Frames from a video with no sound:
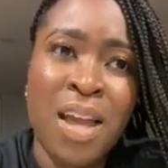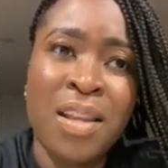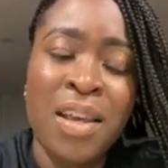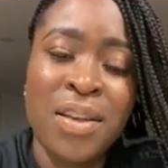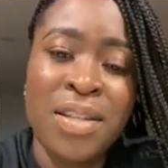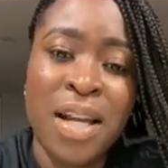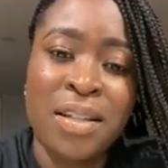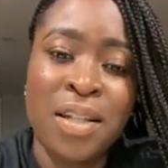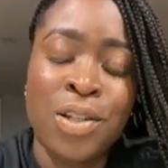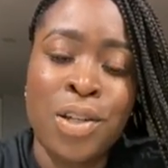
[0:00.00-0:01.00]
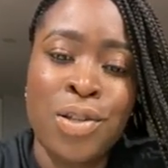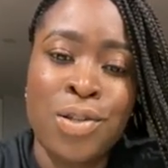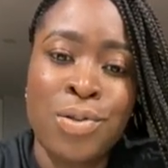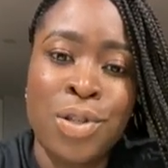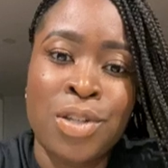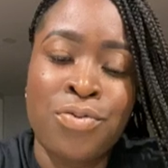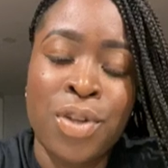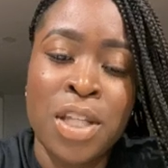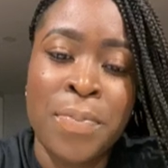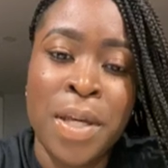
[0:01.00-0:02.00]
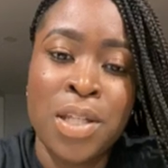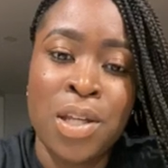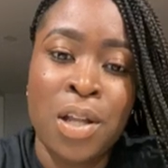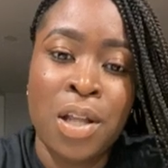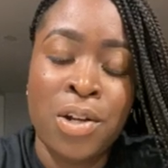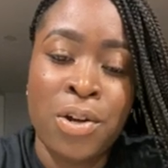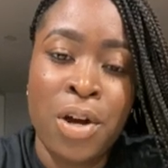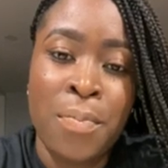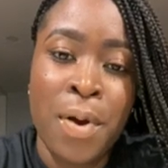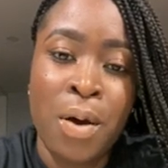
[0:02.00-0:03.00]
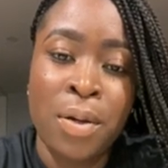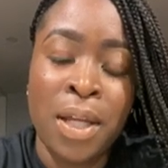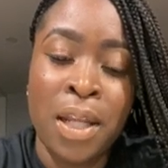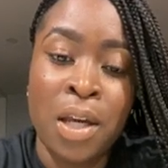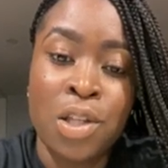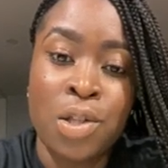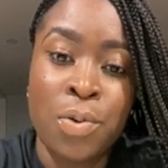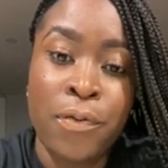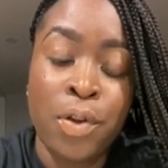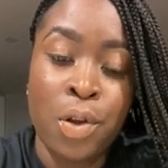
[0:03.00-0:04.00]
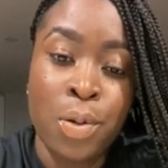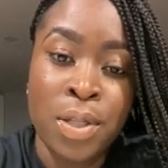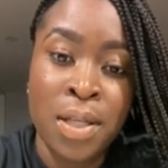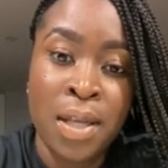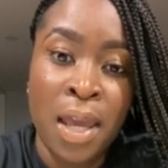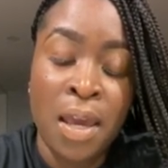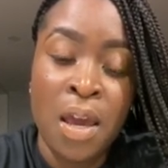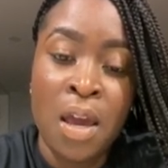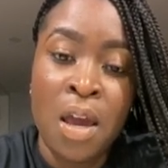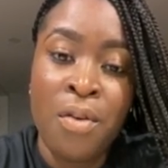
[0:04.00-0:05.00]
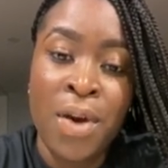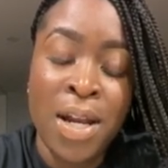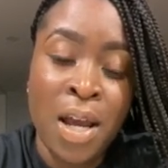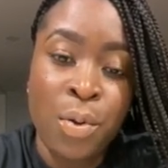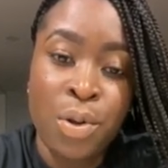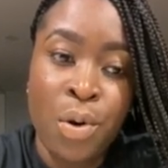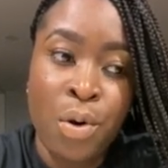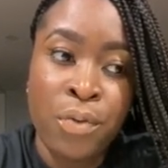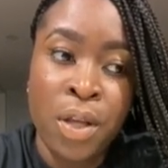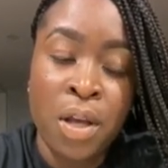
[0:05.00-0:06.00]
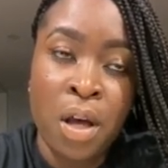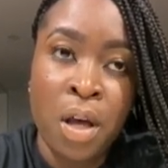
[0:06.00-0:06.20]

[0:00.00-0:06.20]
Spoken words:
Another tactic that you can use is really speaking to your lender about getting a swift closing date. Right now with COVID,